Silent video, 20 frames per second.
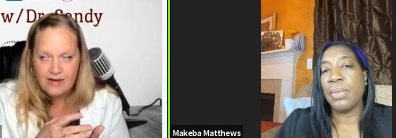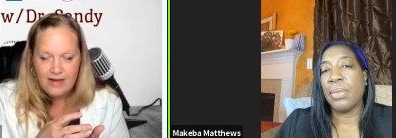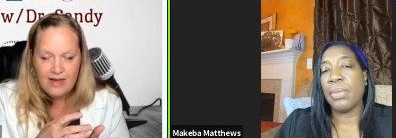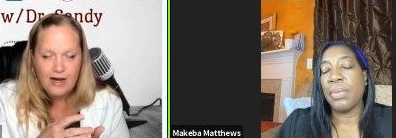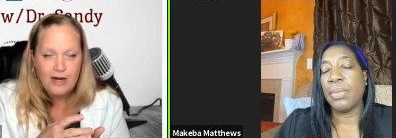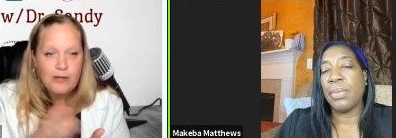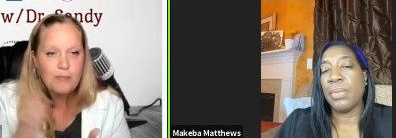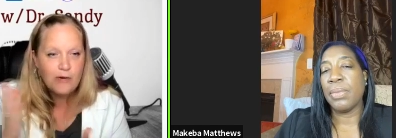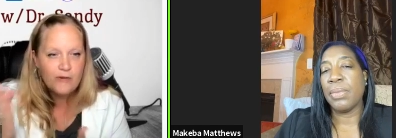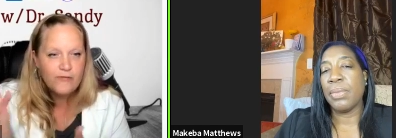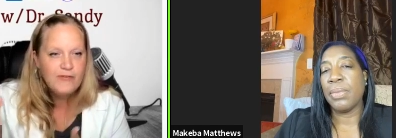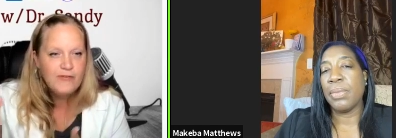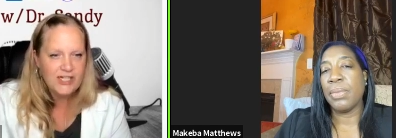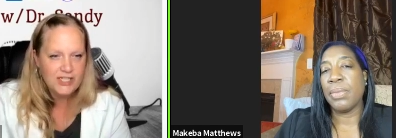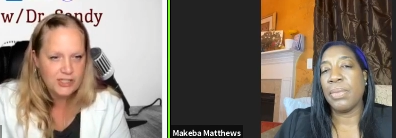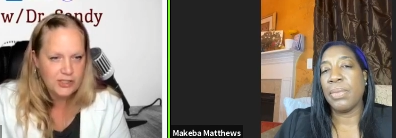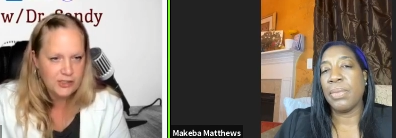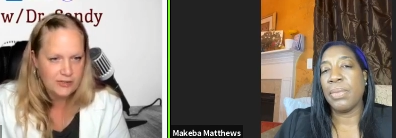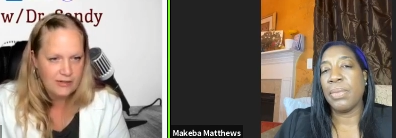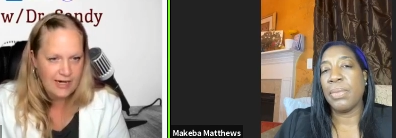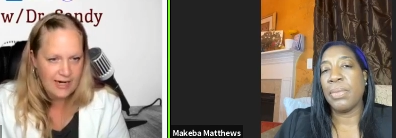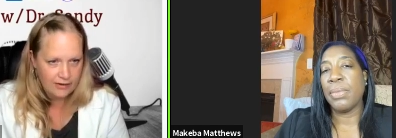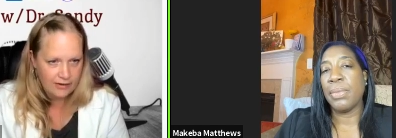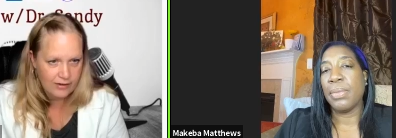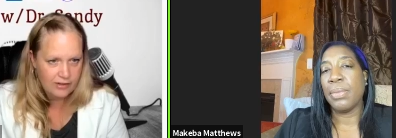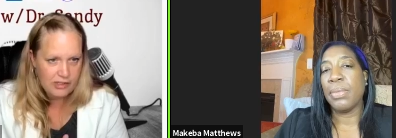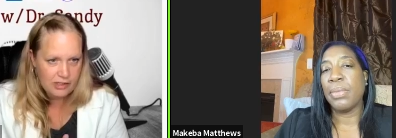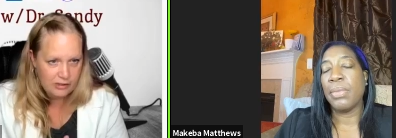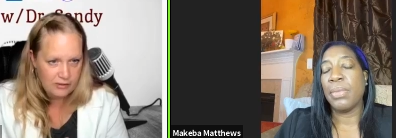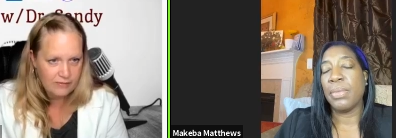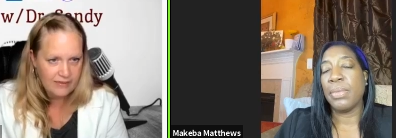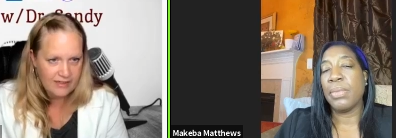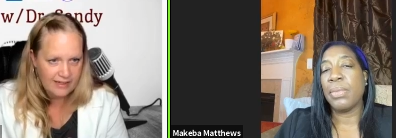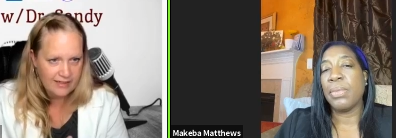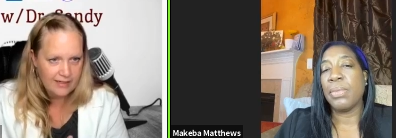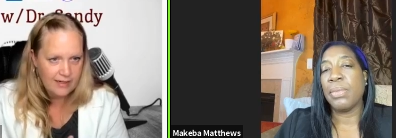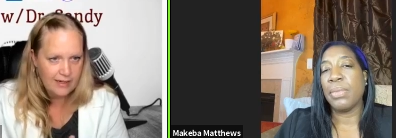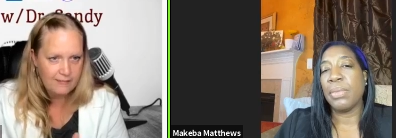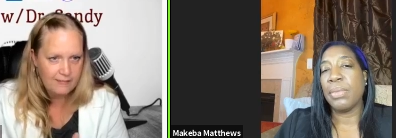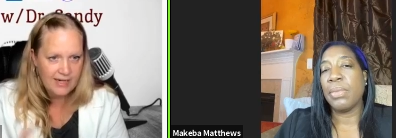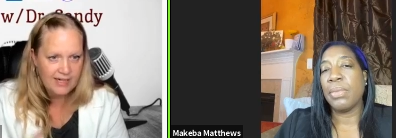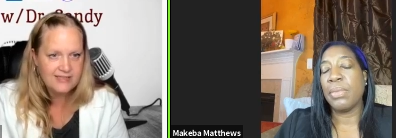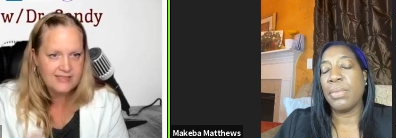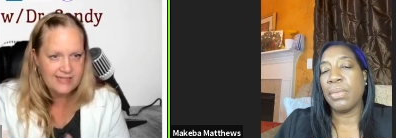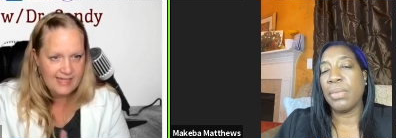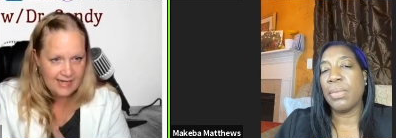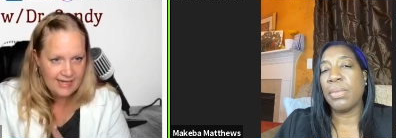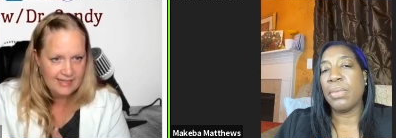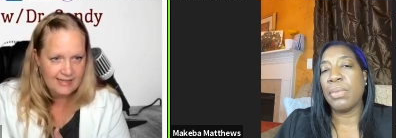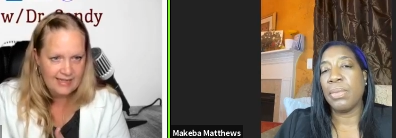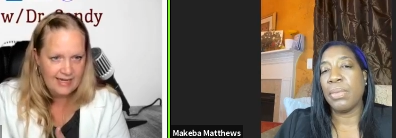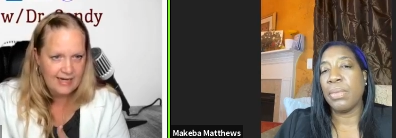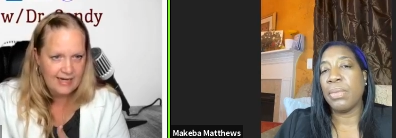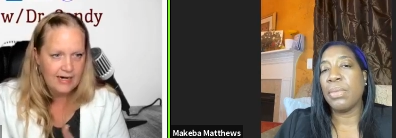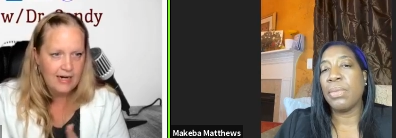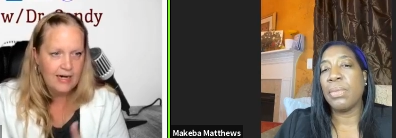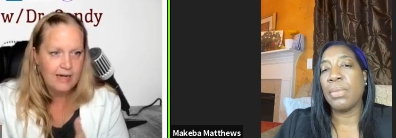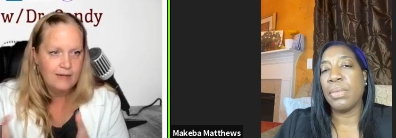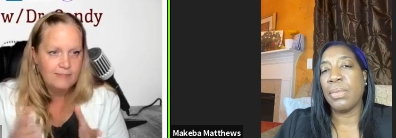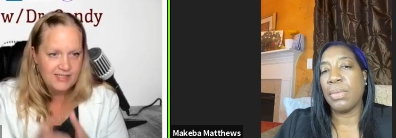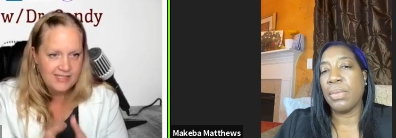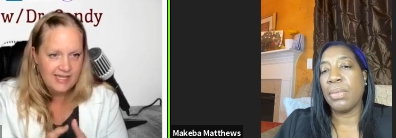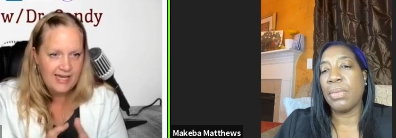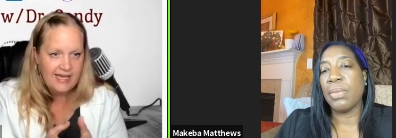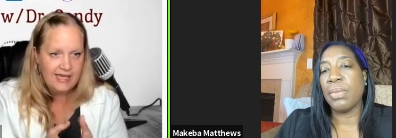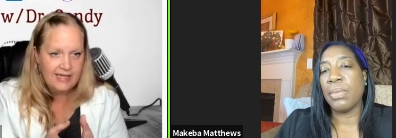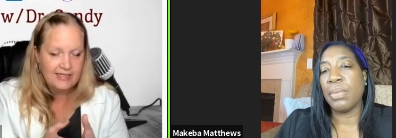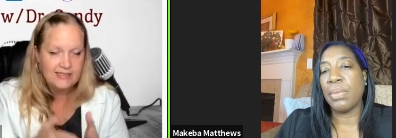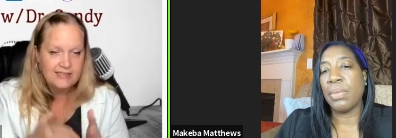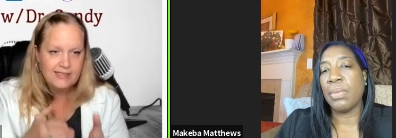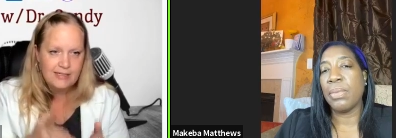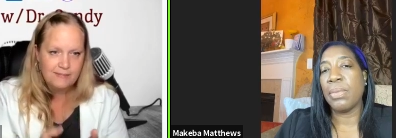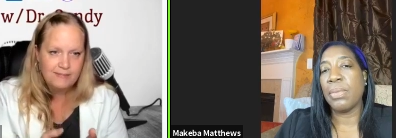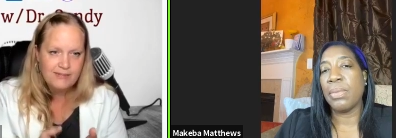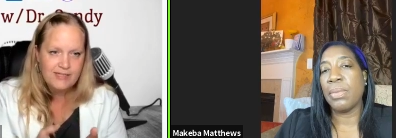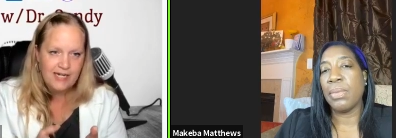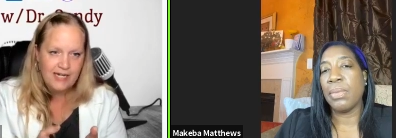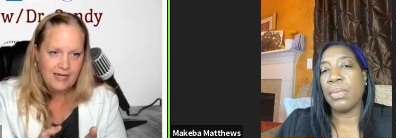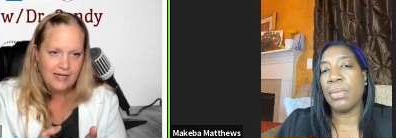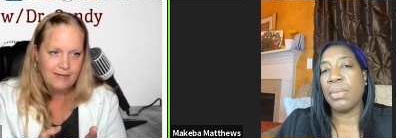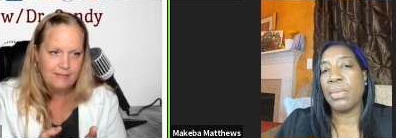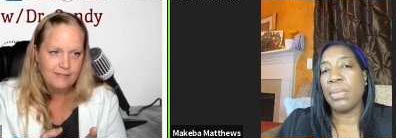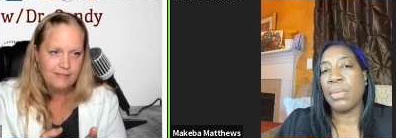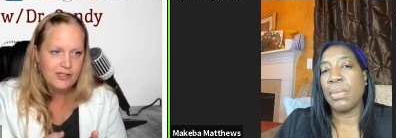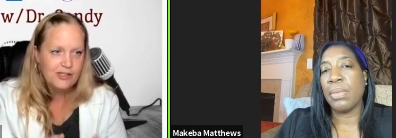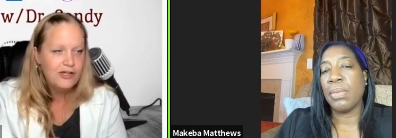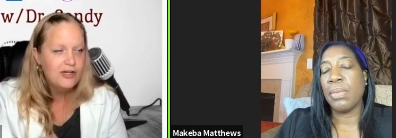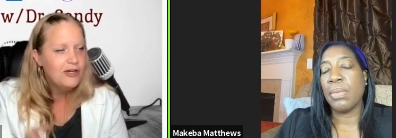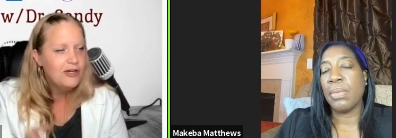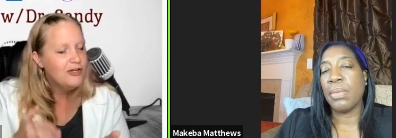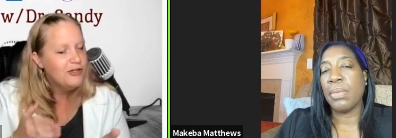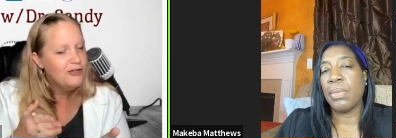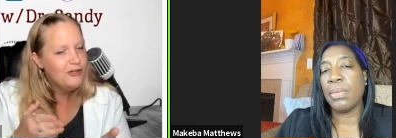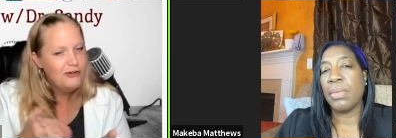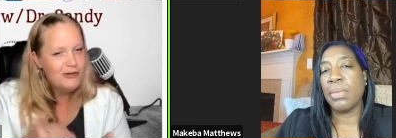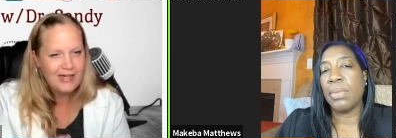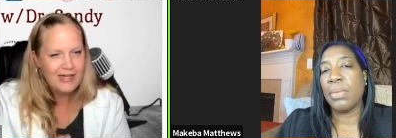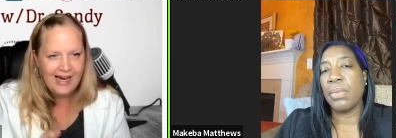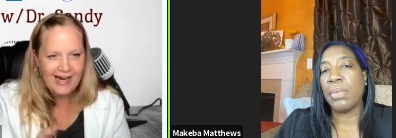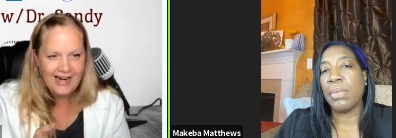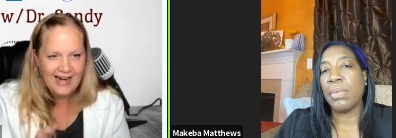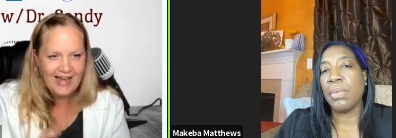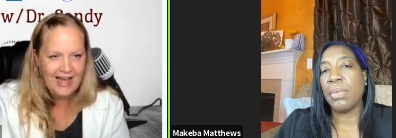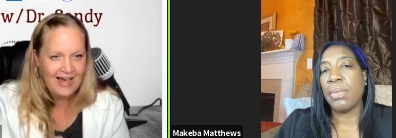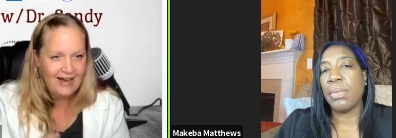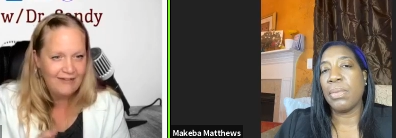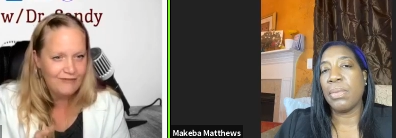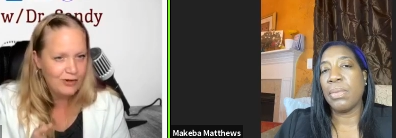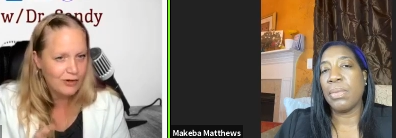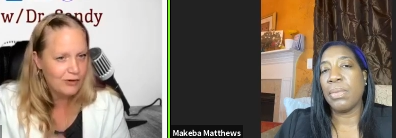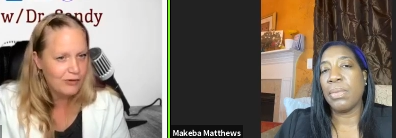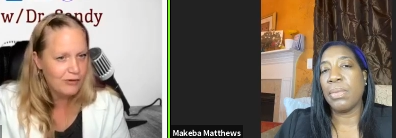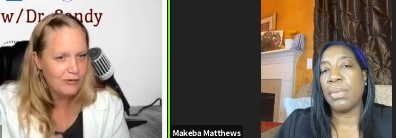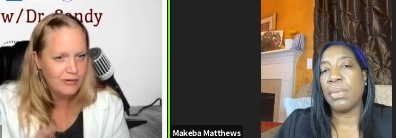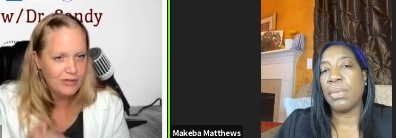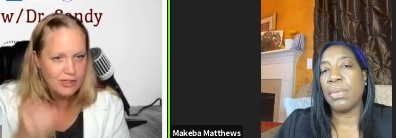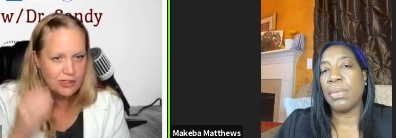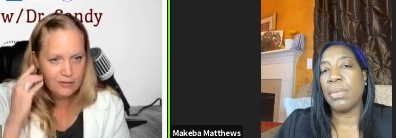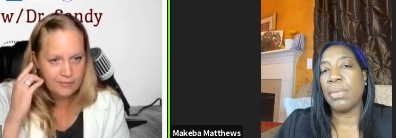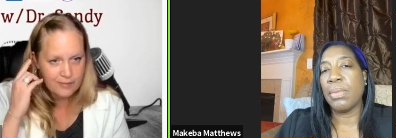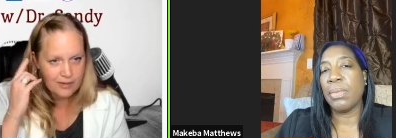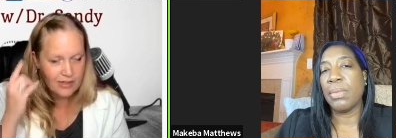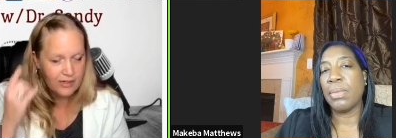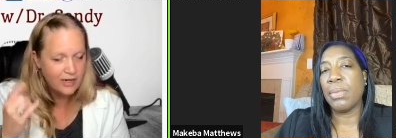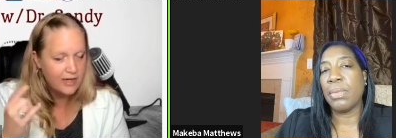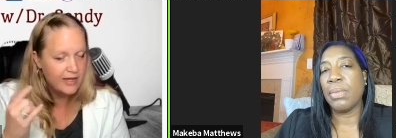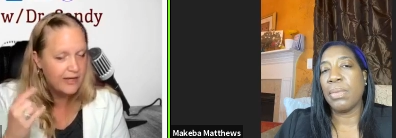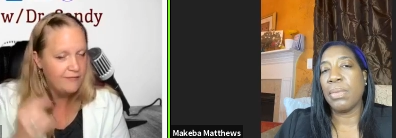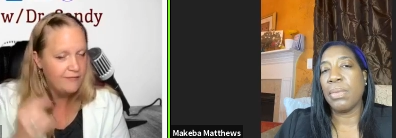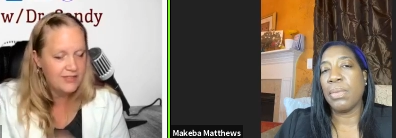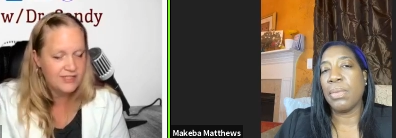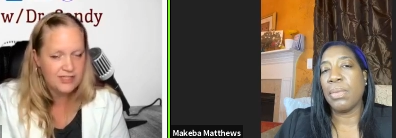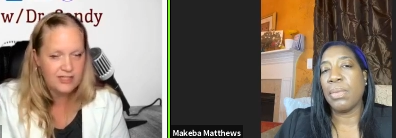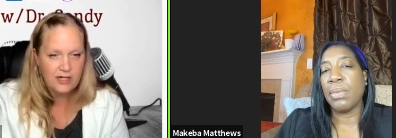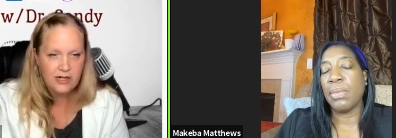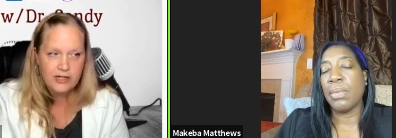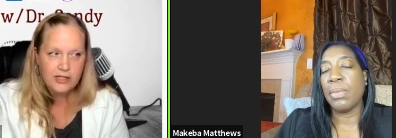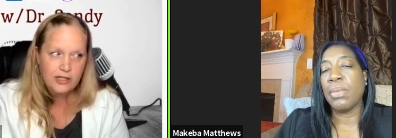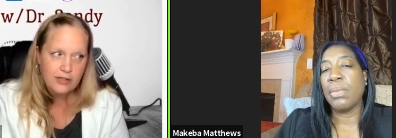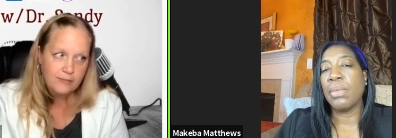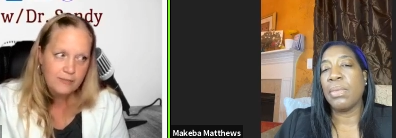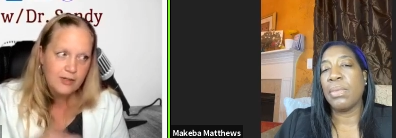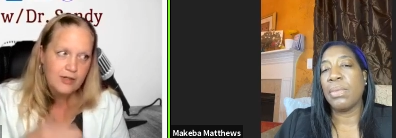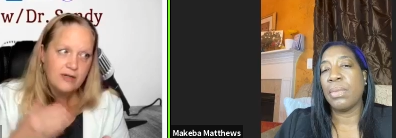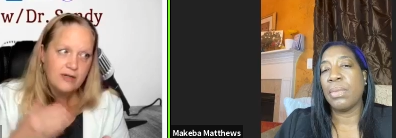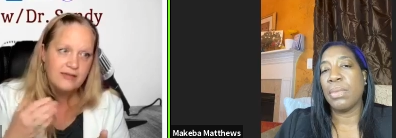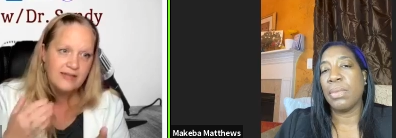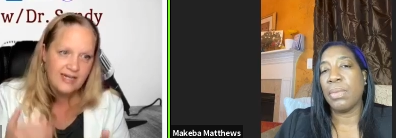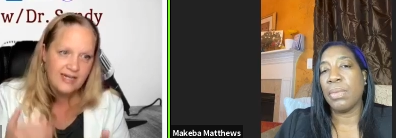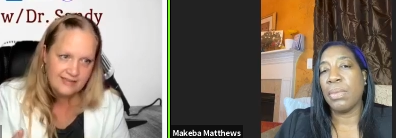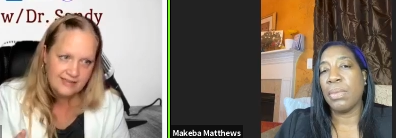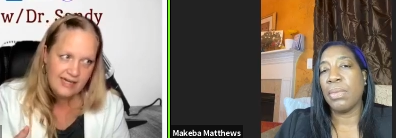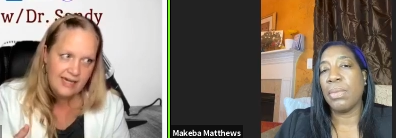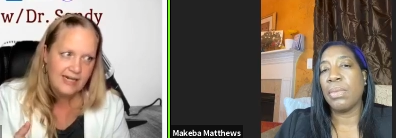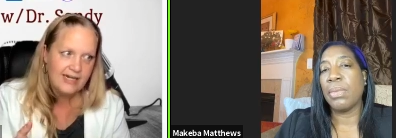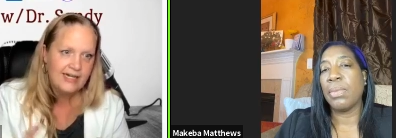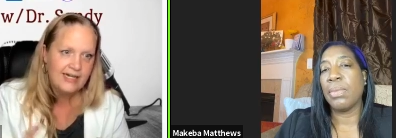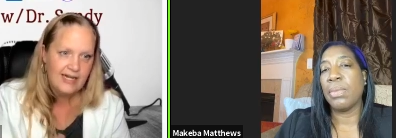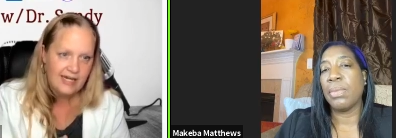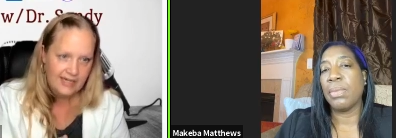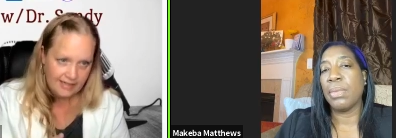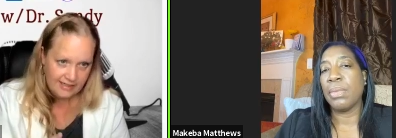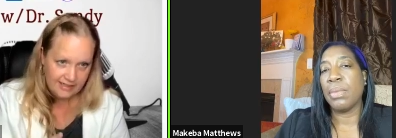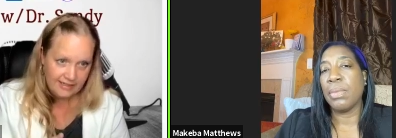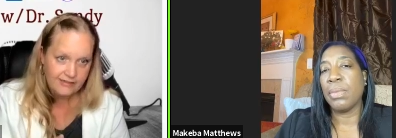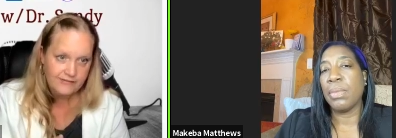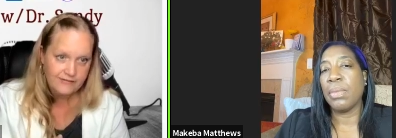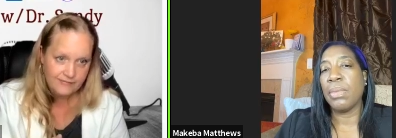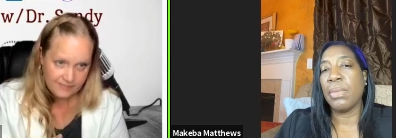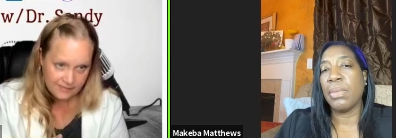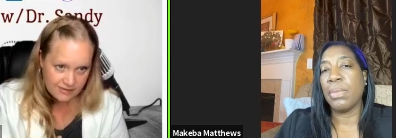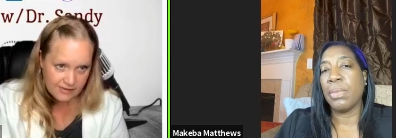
Speaker 1: unprofessional out on the unit. I'm not saying that. I'm saying sometimes you got to have your own humor. If it's dark humor, that's kind of negative.